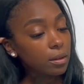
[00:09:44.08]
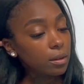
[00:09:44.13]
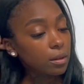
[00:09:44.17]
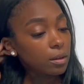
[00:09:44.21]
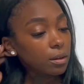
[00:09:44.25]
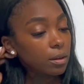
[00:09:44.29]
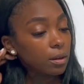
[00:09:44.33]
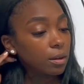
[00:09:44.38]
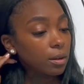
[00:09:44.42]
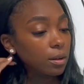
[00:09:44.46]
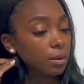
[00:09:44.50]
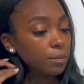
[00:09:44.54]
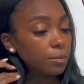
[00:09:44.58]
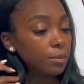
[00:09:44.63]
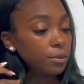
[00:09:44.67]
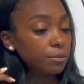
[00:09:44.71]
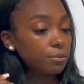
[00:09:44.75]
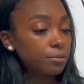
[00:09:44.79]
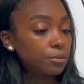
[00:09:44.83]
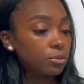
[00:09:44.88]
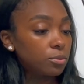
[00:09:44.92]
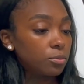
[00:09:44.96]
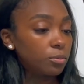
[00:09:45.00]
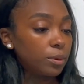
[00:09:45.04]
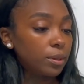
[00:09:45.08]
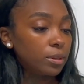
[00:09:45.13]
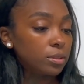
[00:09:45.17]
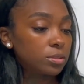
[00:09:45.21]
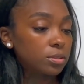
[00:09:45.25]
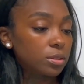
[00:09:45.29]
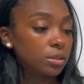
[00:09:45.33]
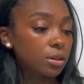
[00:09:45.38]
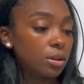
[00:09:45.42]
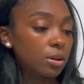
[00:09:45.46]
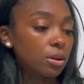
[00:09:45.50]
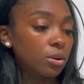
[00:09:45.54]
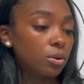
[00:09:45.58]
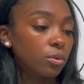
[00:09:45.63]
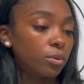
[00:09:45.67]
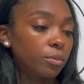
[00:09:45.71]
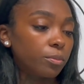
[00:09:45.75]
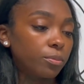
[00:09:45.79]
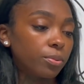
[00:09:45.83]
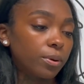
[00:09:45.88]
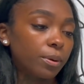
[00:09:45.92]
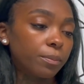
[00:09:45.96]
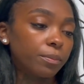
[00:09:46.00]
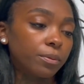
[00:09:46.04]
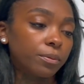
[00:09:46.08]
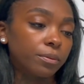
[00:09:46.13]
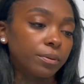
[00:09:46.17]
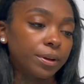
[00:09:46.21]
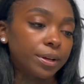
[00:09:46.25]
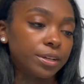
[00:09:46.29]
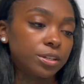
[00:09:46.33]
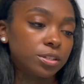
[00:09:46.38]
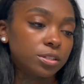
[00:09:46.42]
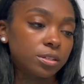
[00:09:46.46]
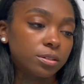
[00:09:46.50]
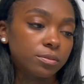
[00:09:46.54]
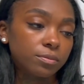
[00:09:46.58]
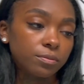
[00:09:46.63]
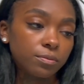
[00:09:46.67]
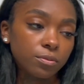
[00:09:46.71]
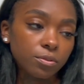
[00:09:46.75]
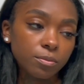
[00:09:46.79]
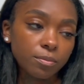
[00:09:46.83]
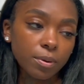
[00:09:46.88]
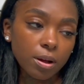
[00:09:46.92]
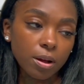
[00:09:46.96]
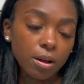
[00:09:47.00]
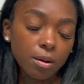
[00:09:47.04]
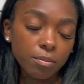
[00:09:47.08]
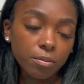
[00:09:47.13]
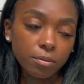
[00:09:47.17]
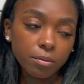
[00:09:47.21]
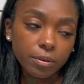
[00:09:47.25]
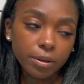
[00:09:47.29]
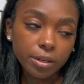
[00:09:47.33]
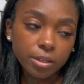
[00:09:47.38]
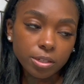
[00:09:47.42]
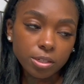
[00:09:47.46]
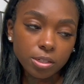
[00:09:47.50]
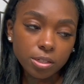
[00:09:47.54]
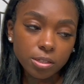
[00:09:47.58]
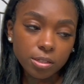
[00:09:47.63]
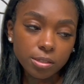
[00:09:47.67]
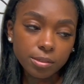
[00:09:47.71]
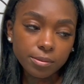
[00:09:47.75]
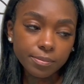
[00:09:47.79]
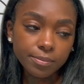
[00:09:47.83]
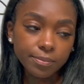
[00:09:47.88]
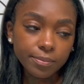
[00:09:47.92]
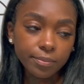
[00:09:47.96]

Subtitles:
a few weeks ago in preparation for my operation.